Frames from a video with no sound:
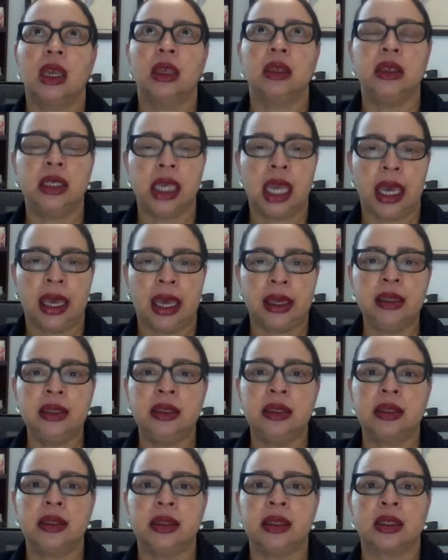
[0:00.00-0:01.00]

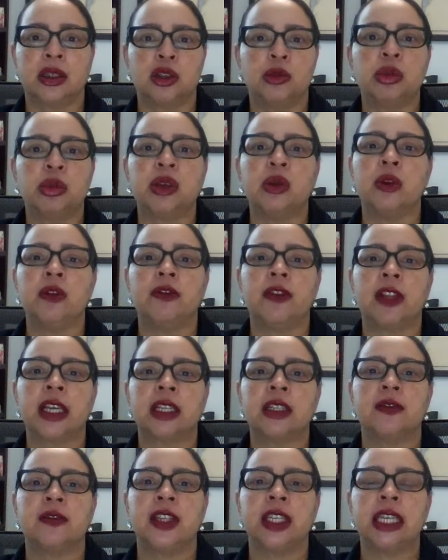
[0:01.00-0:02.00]
Yes, it could be
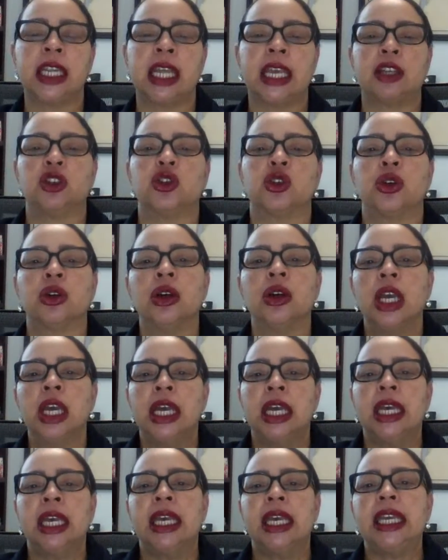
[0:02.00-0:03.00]
reflective in nature.
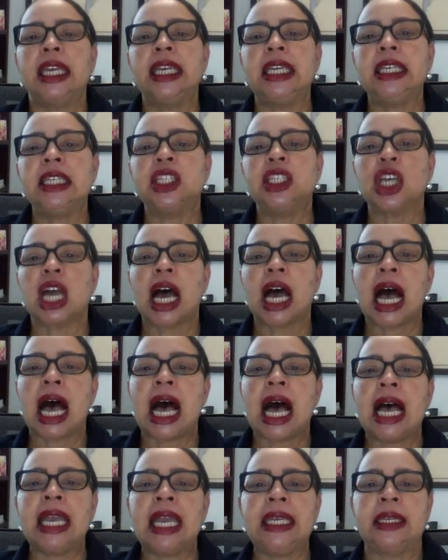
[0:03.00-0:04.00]
Each
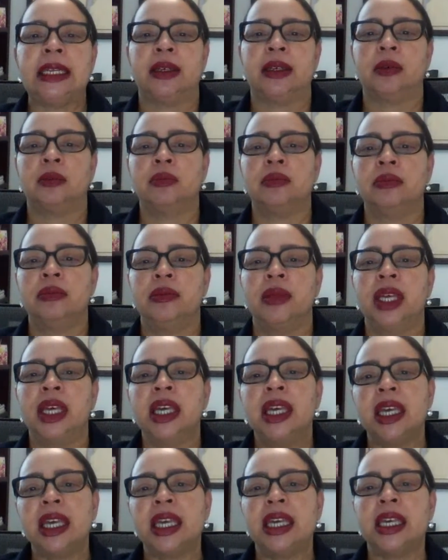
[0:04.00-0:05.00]
item
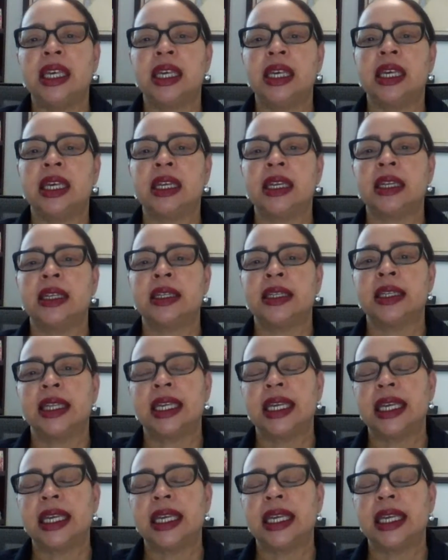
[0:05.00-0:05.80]
in